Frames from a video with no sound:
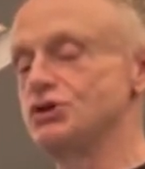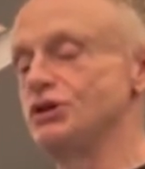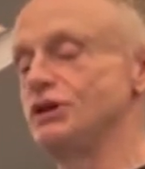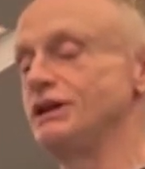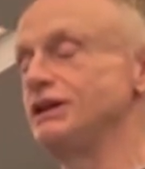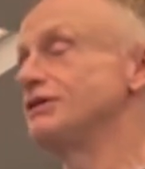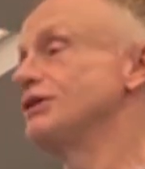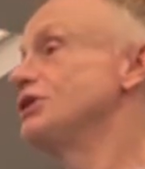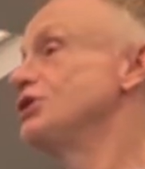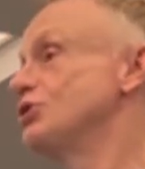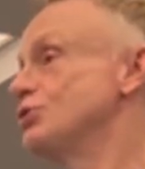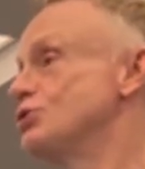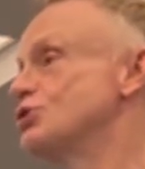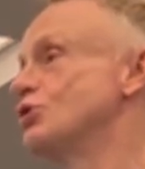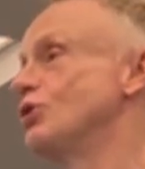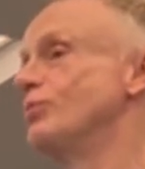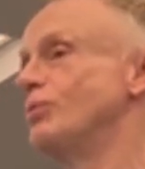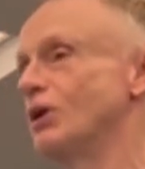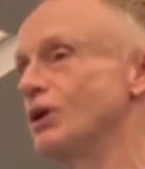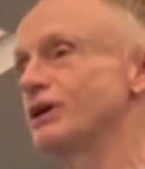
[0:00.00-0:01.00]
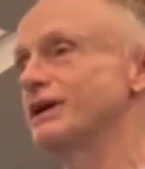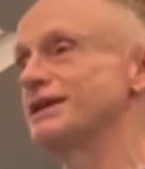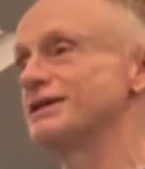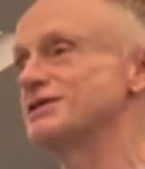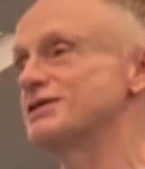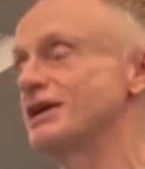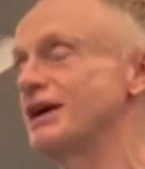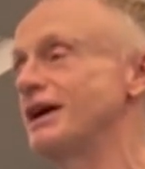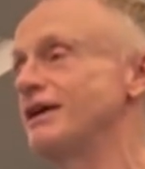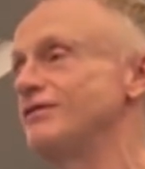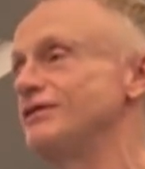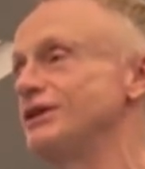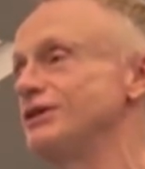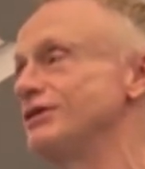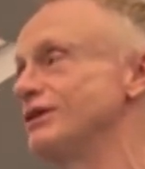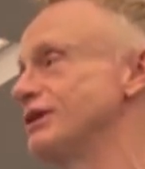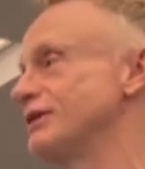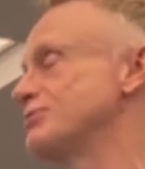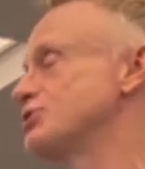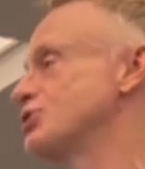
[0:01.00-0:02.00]
You need the usual market savvy
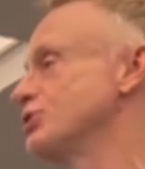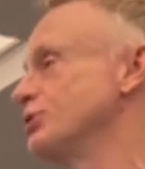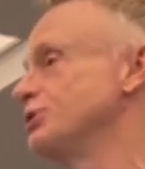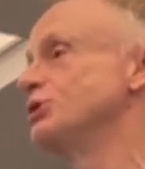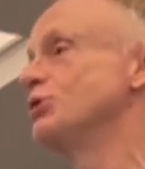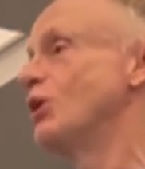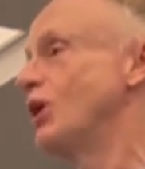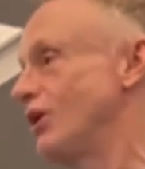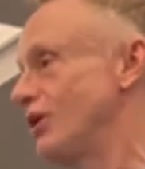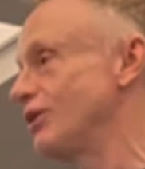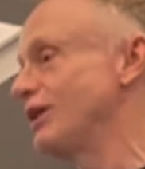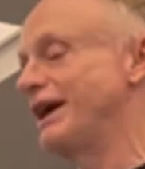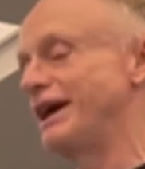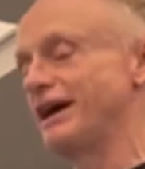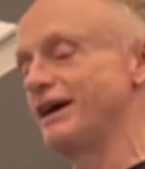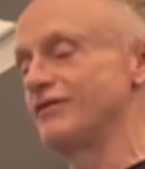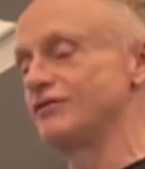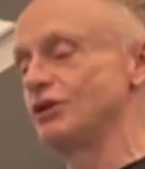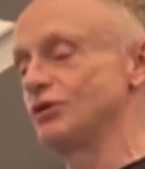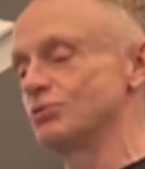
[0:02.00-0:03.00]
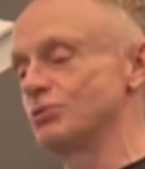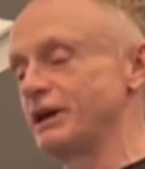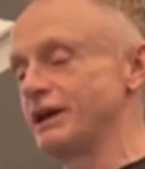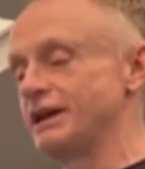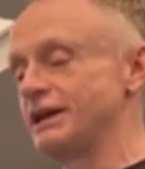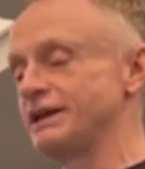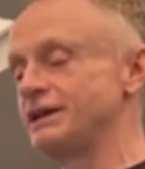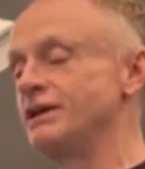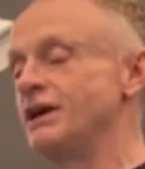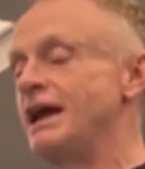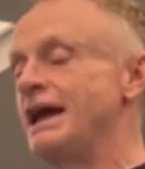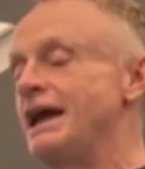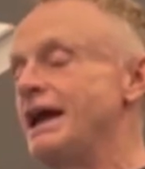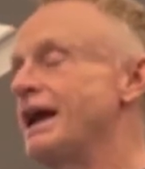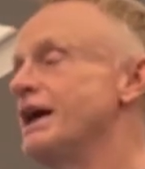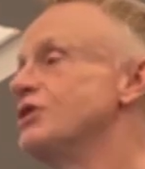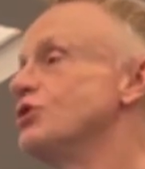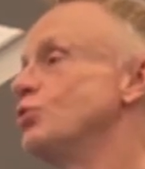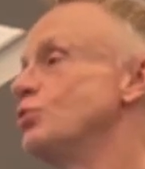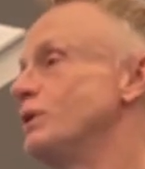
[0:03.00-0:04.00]
that I'm sure you all have already,
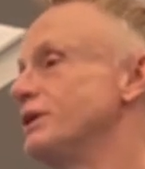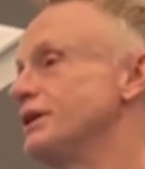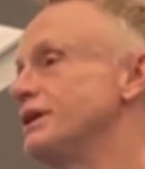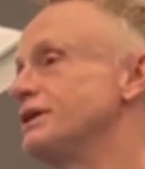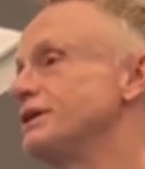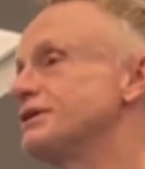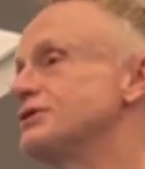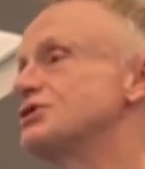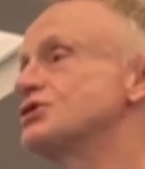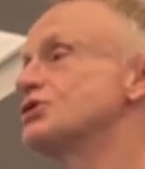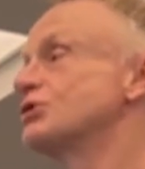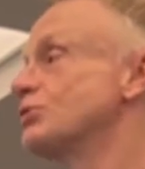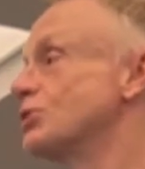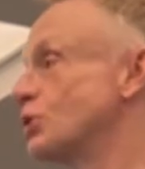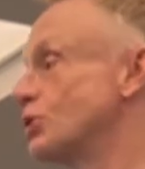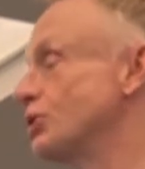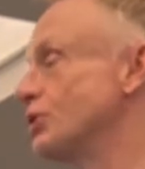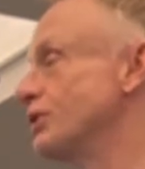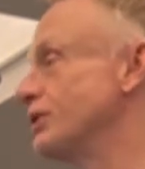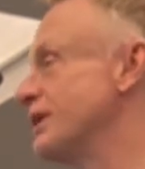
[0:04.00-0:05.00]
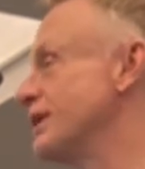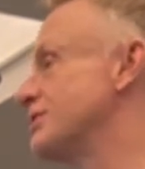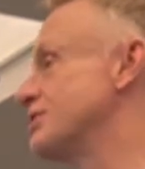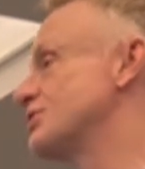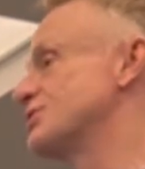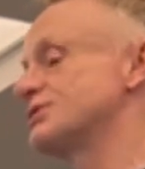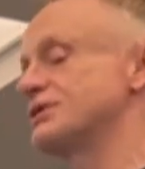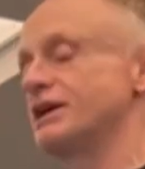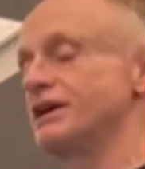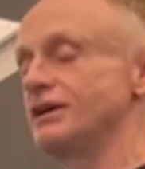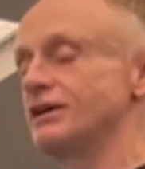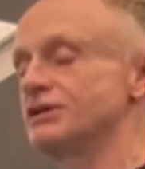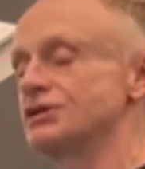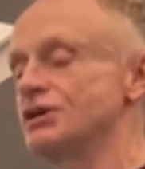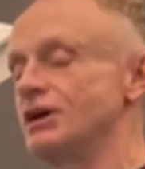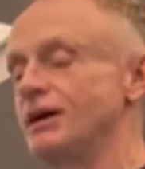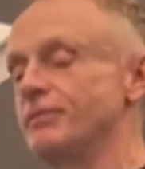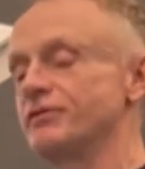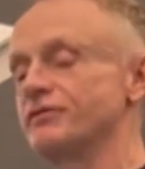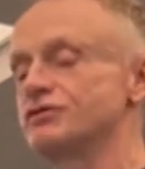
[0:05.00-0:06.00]
and the willingness to learn and to stay on
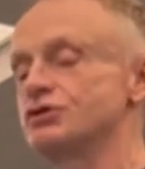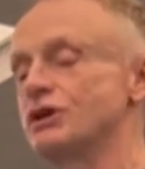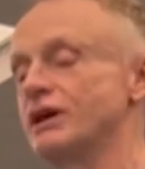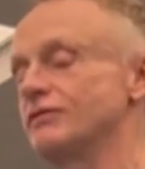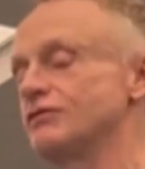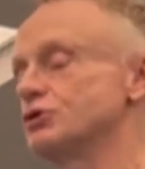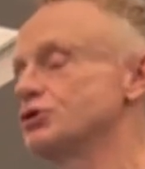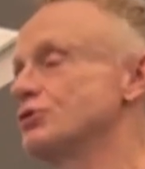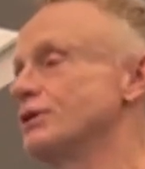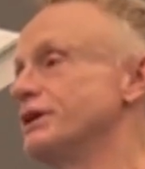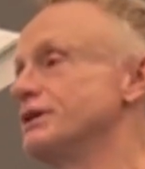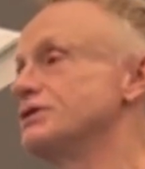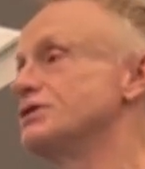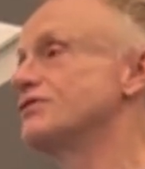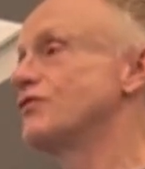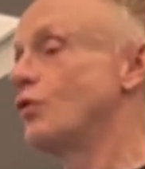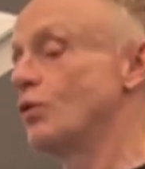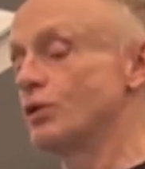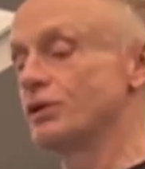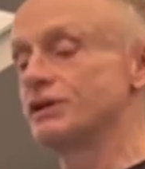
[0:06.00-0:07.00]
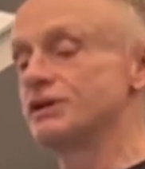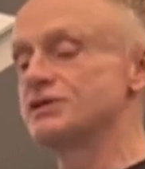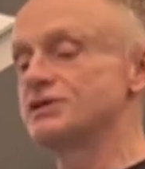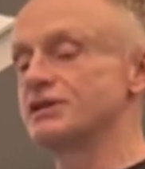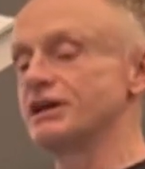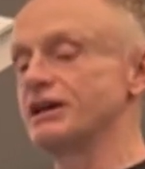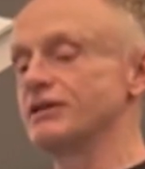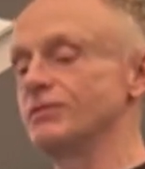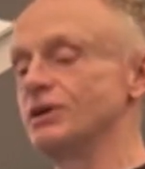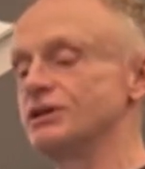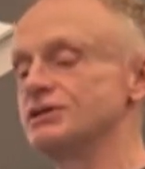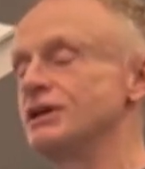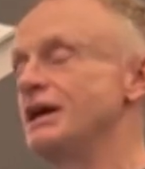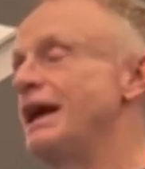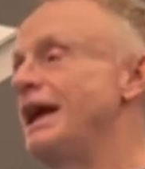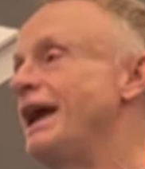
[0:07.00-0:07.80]
top of travel trends for this segment,